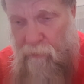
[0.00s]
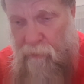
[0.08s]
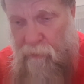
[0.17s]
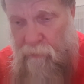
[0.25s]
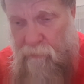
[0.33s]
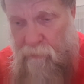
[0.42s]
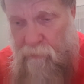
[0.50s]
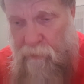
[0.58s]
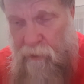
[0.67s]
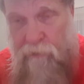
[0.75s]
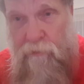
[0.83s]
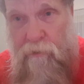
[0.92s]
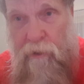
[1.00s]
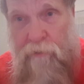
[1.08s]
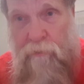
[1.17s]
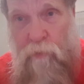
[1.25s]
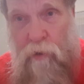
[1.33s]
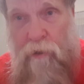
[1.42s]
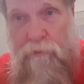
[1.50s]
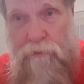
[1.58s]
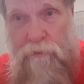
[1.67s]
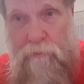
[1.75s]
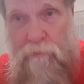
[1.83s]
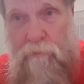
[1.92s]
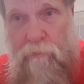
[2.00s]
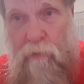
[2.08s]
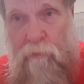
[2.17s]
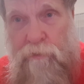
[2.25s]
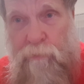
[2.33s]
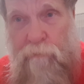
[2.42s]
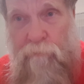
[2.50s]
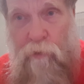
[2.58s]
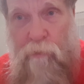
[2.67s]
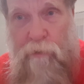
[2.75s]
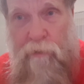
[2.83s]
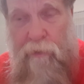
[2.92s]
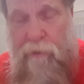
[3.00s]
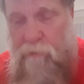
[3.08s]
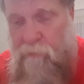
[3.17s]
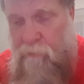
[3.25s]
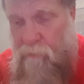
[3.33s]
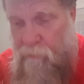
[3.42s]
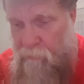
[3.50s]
and had to watch what was before me, right? And